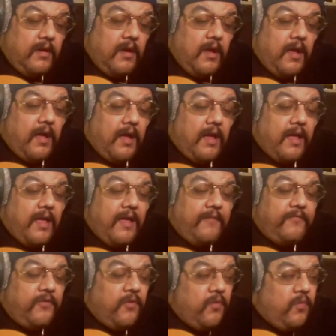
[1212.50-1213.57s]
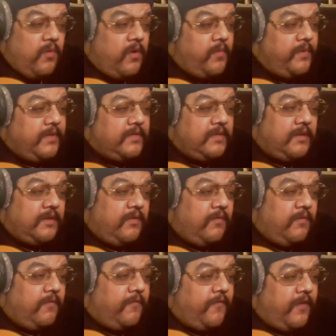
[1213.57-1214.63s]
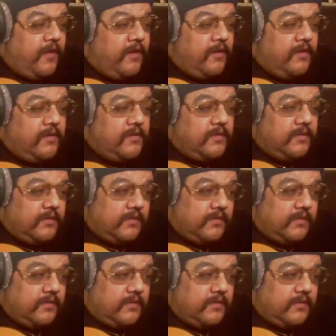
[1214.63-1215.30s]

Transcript: I have no worries and no fears.